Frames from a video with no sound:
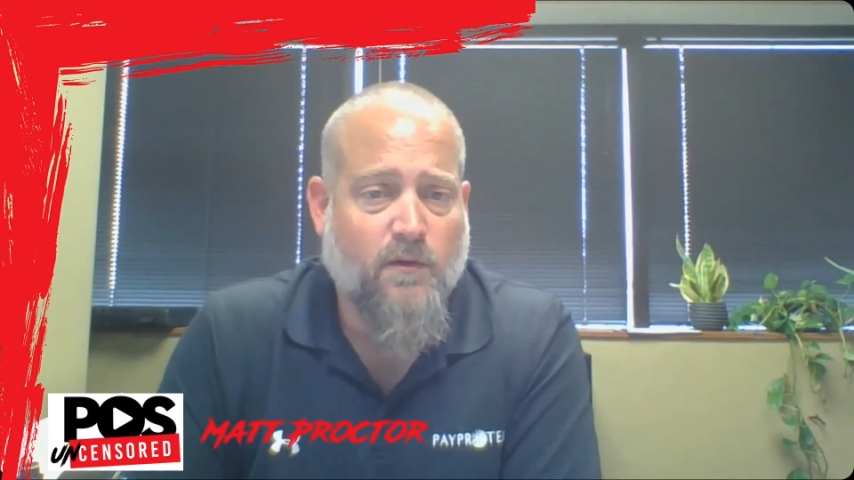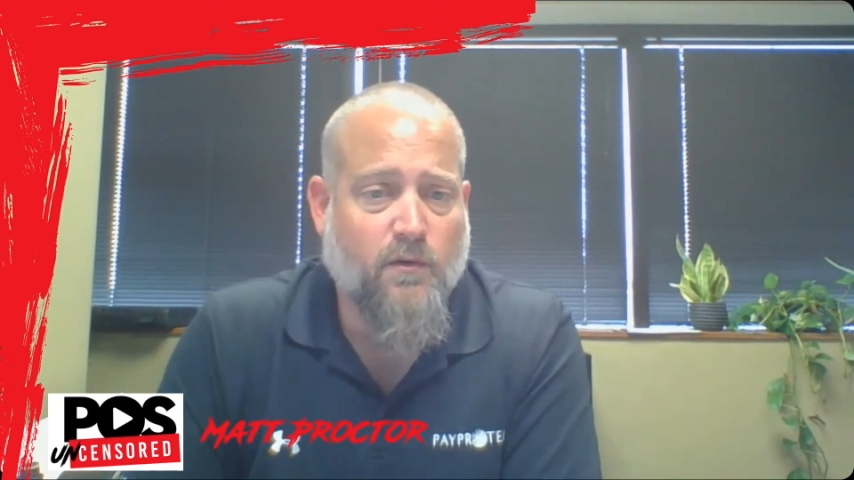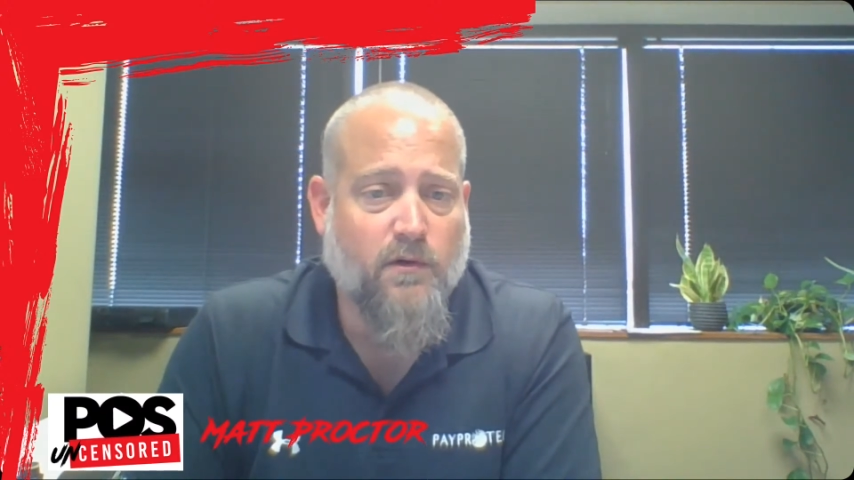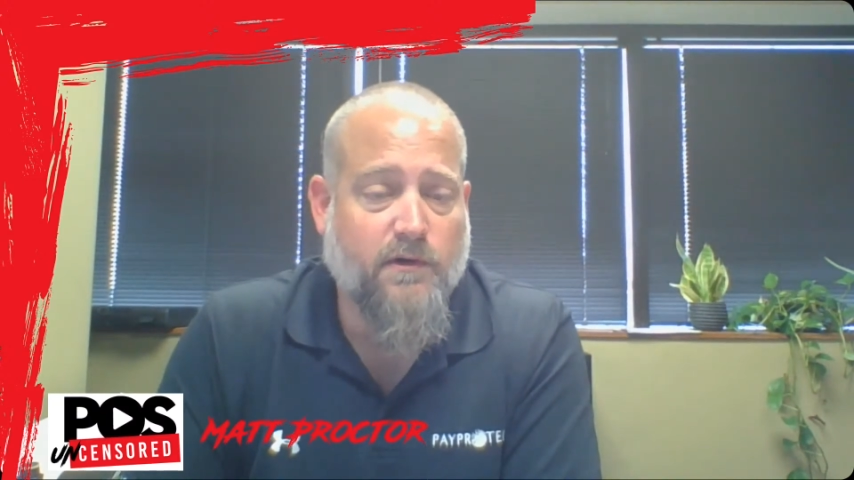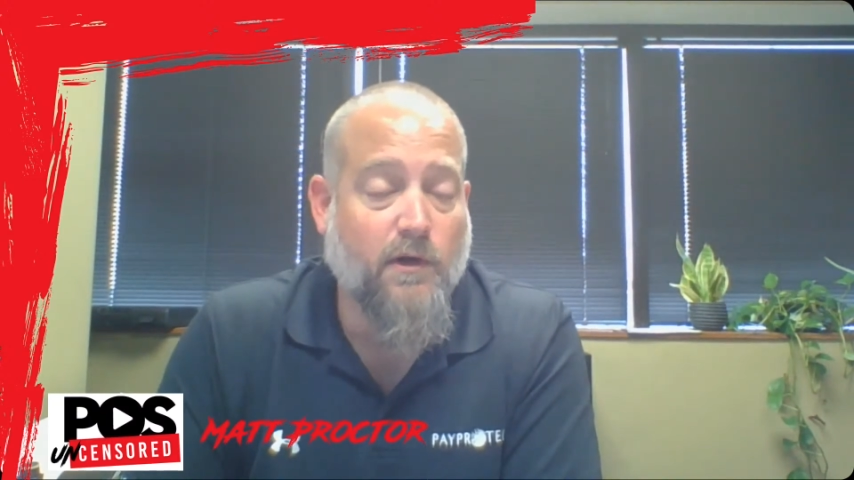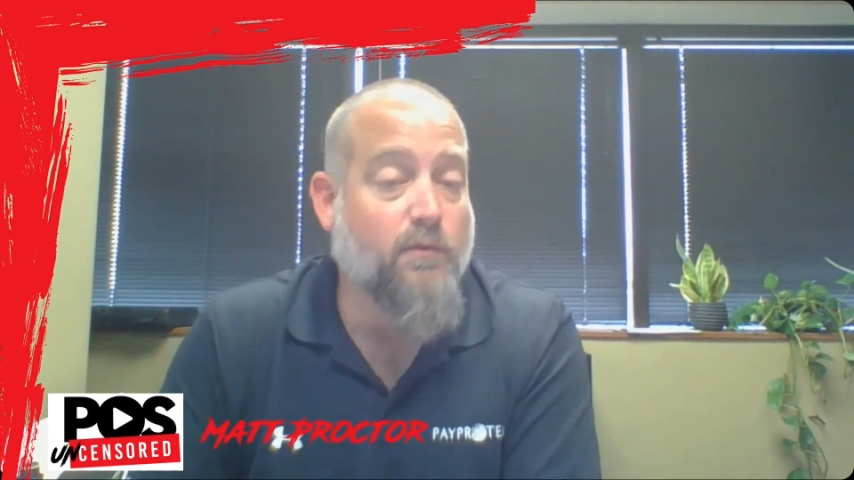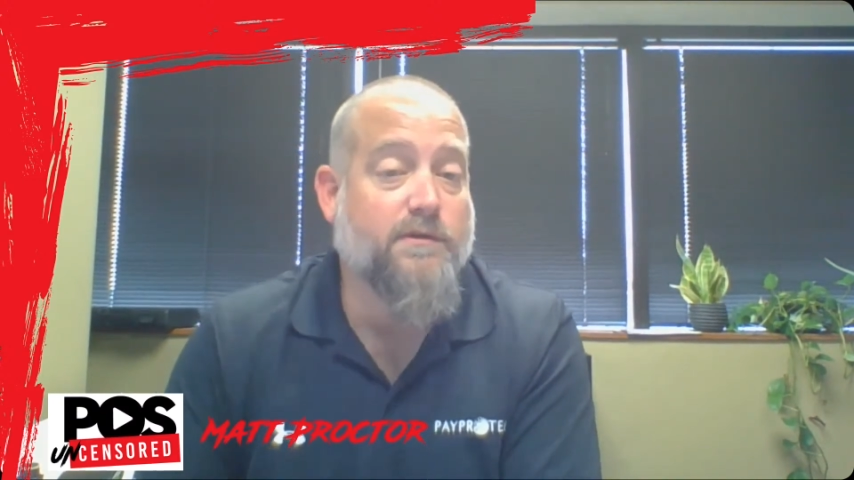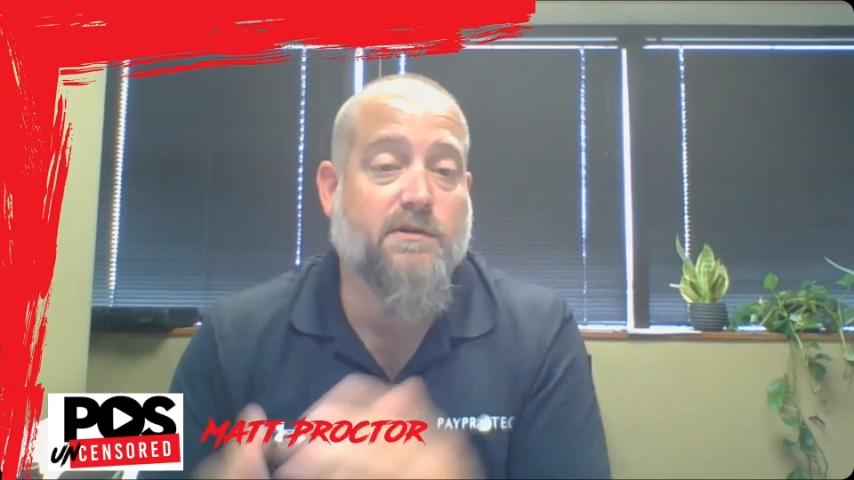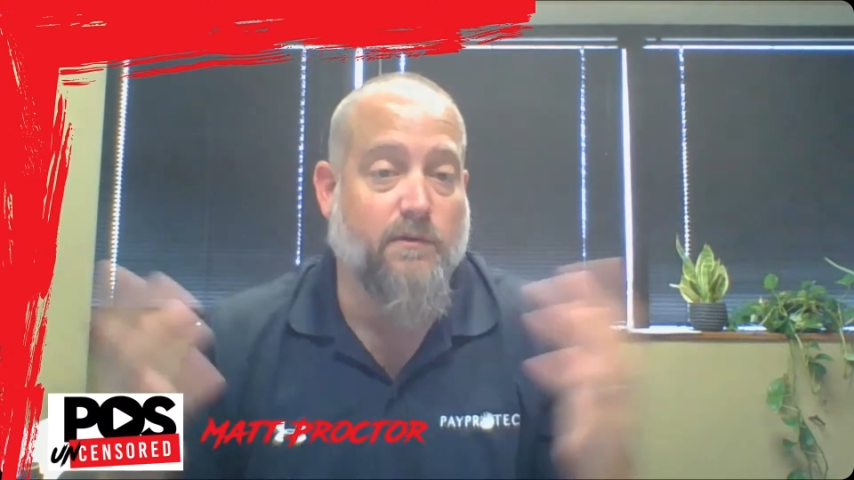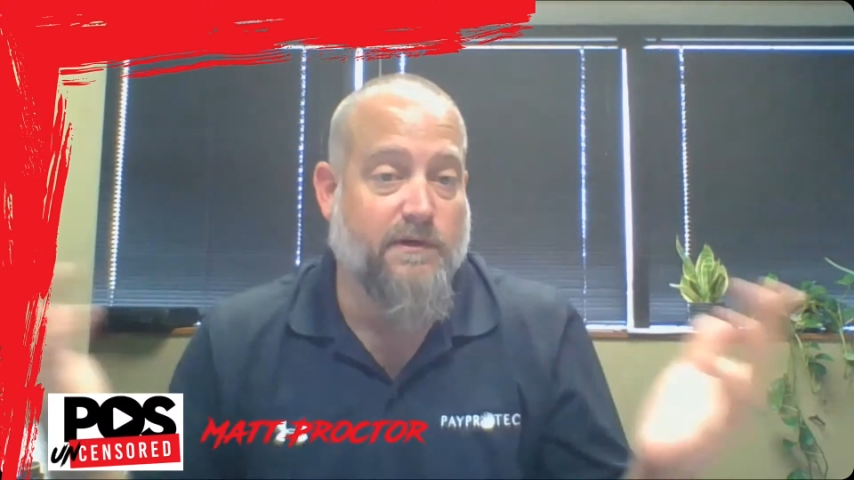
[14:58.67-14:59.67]
or no
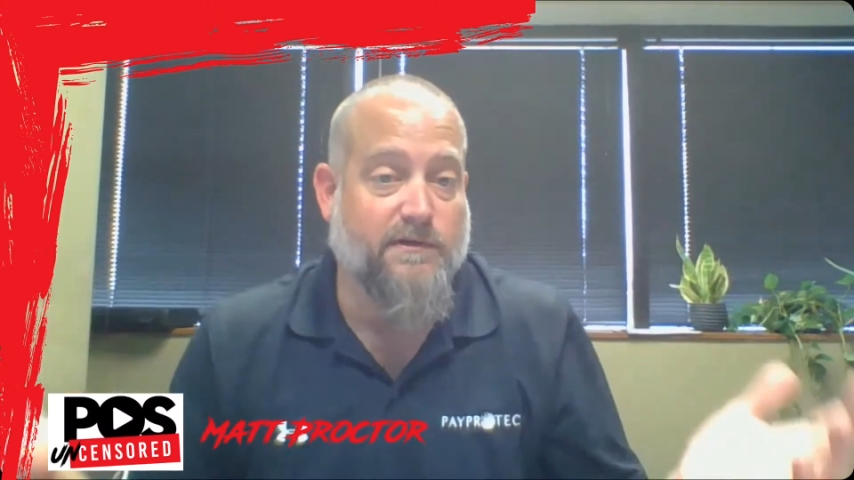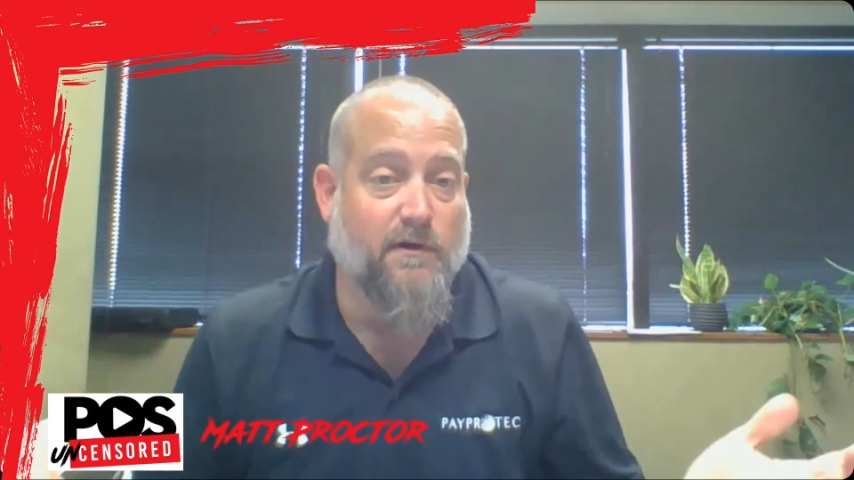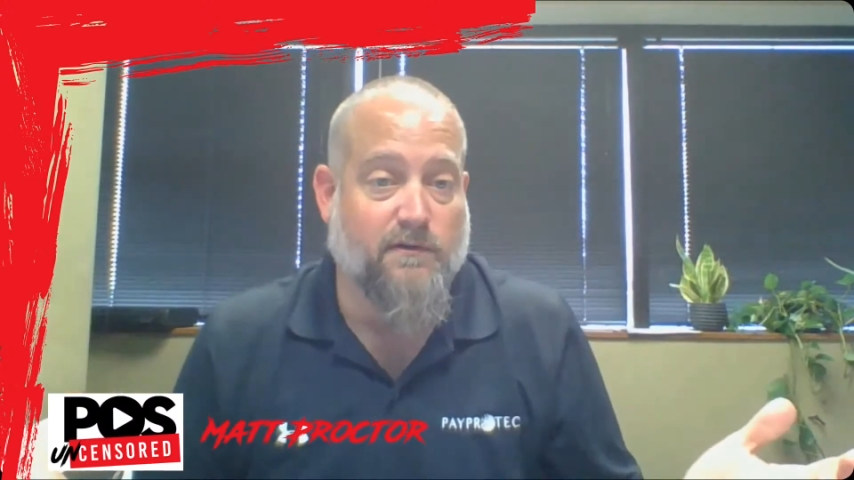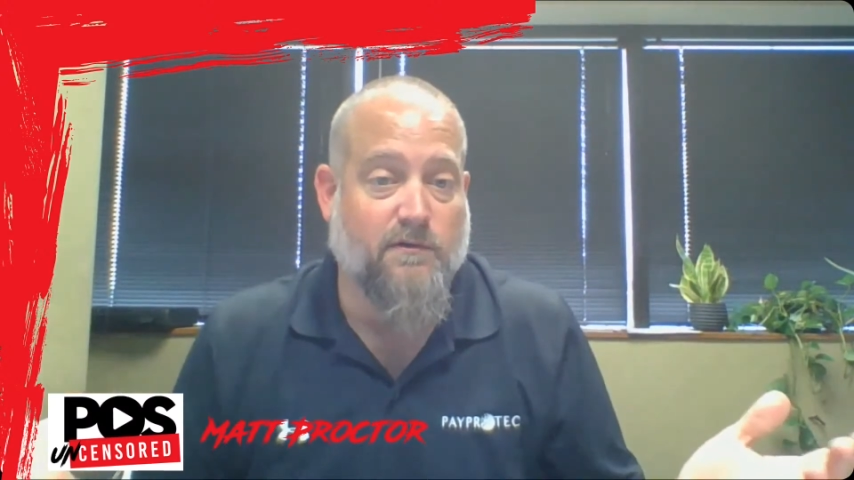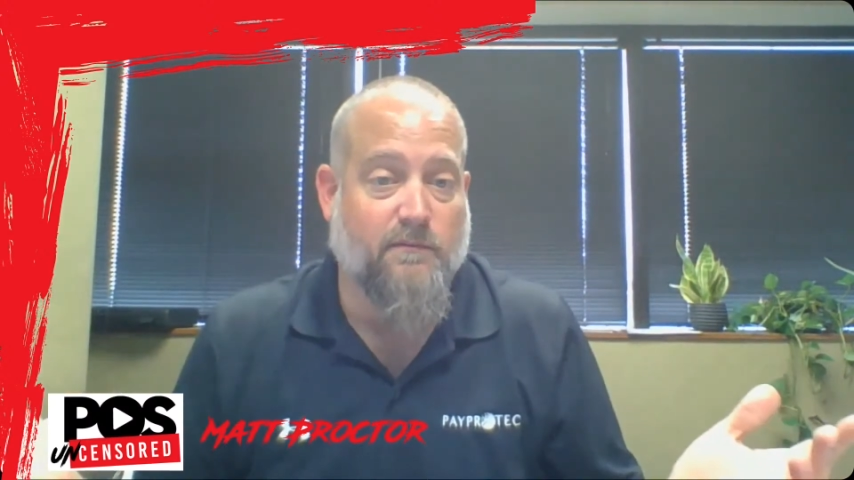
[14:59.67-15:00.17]
one's going to talk